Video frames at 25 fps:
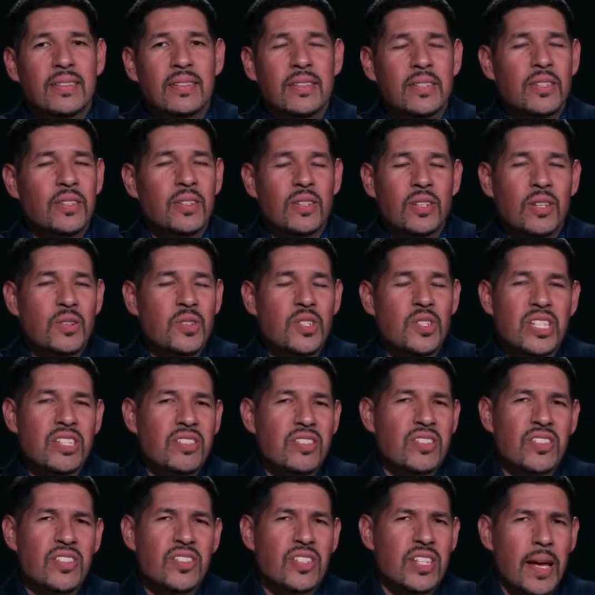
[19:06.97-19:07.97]
you don't know
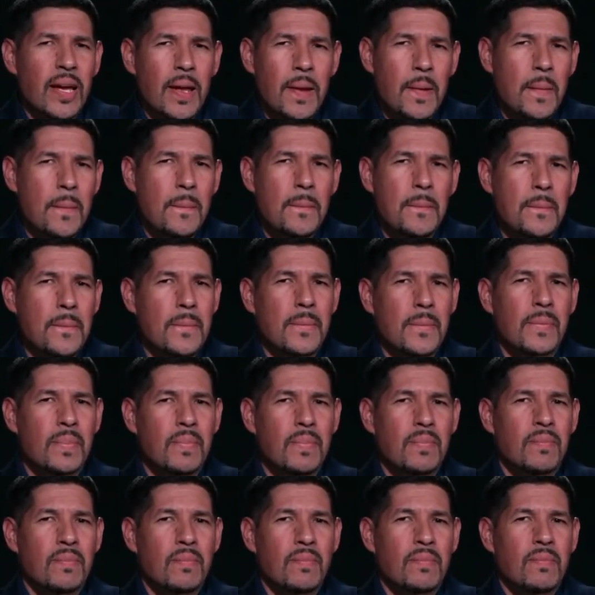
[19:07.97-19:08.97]
Jesus yet.
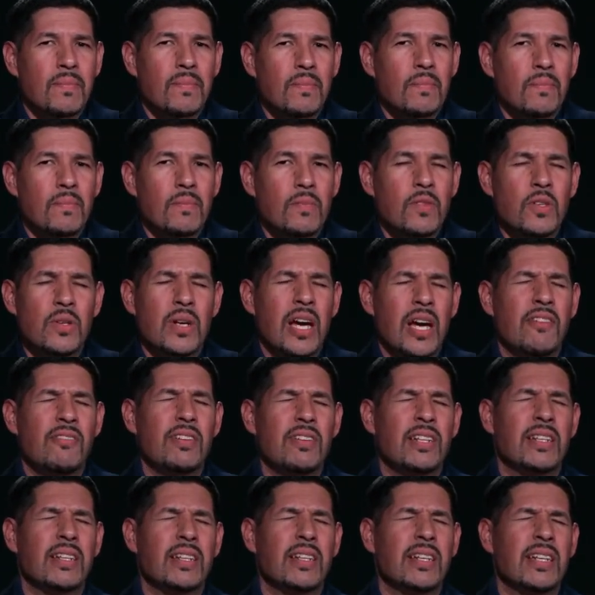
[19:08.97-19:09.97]
You
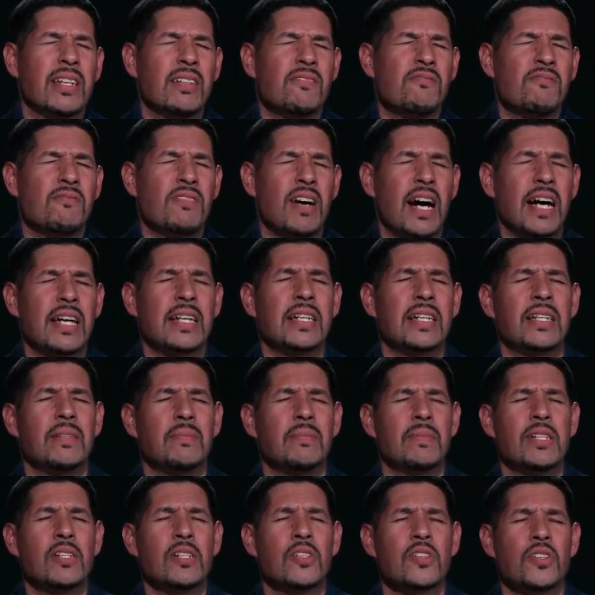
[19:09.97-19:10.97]
haven't invited
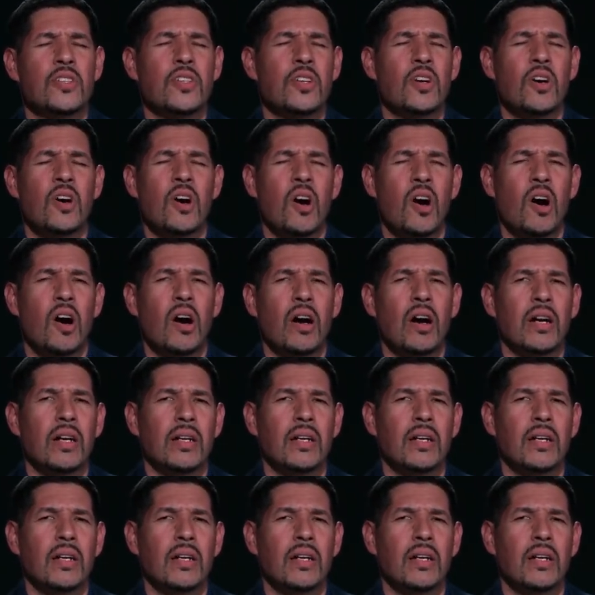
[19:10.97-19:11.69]
him into your heart.